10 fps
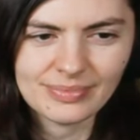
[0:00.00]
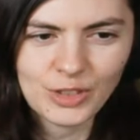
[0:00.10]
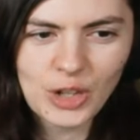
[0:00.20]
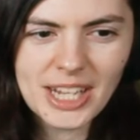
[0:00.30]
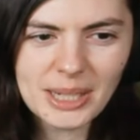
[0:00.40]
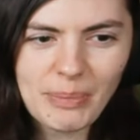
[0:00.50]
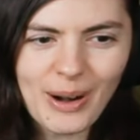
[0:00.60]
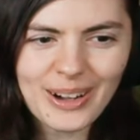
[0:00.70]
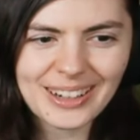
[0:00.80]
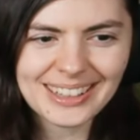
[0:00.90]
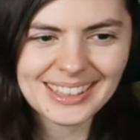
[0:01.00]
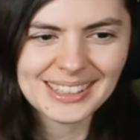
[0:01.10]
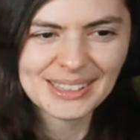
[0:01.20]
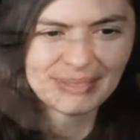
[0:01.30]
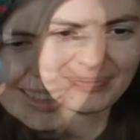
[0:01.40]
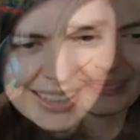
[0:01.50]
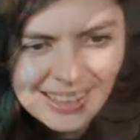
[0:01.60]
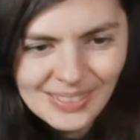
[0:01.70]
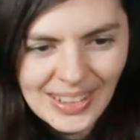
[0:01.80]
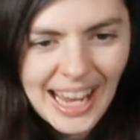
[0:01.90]
Jurassic Park!
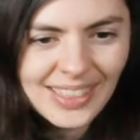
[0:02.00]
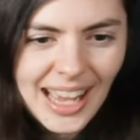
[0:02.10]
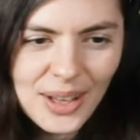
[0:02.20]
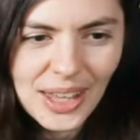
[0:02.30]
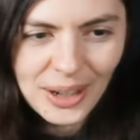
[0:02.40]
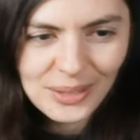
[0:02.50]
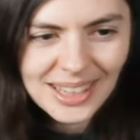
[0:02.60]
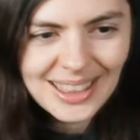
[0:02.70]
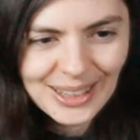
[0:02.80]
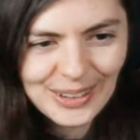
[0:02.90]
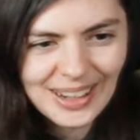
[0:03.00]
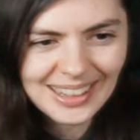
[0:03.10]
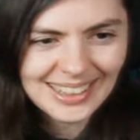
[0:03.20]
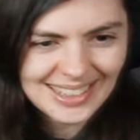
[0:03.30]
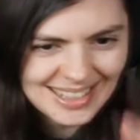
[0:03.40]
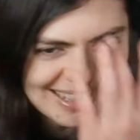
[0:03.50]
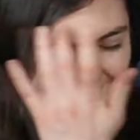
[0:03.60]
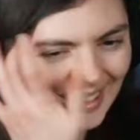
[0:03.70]
And now they don't need the credits.